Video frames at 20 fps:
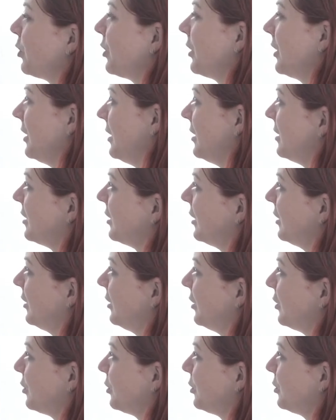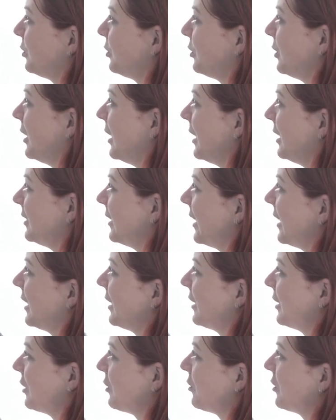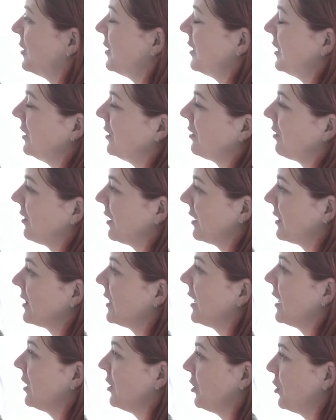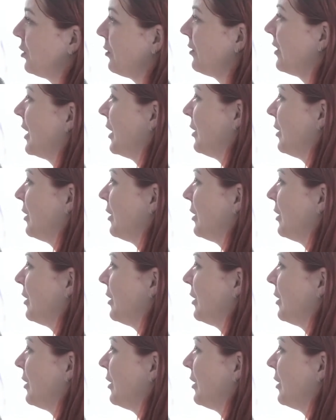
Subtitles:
be more easier to like continue this such